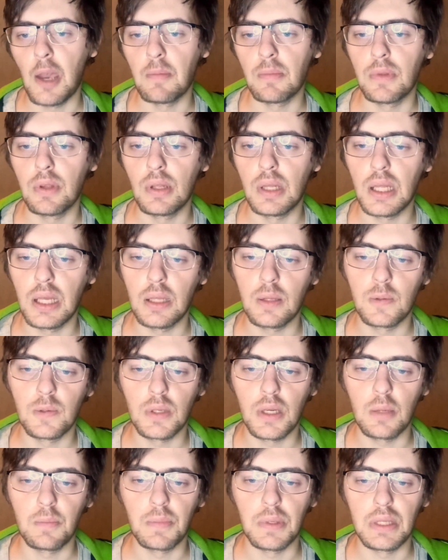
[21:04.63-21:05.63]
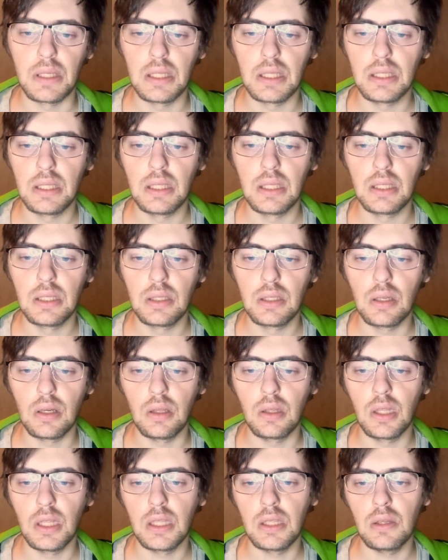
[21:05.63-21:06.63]
I'm too late for it, but
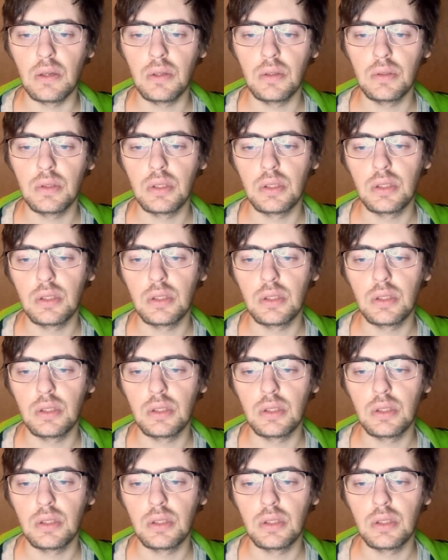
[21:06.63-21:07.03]
on